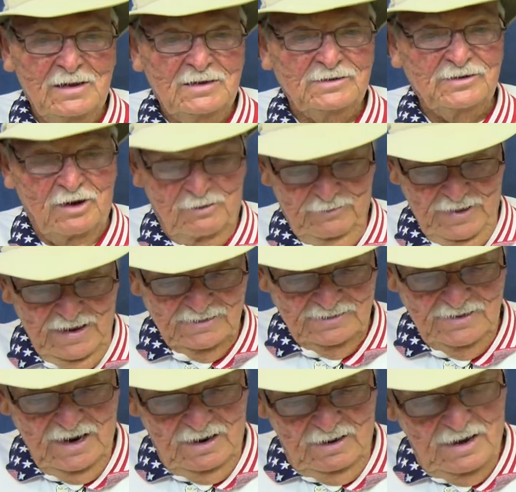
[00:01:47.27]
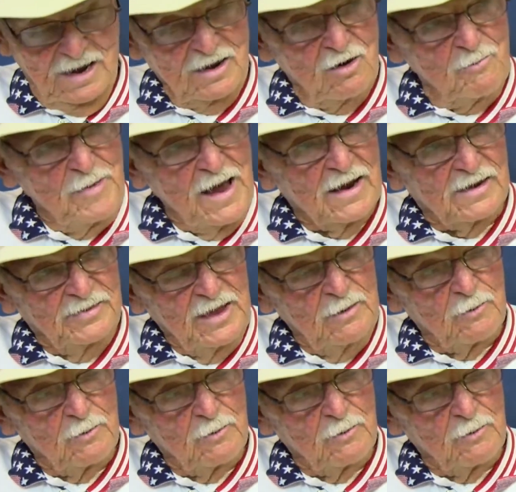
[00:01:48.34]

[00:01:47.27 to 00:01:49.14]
So that's, yeah, I go back, and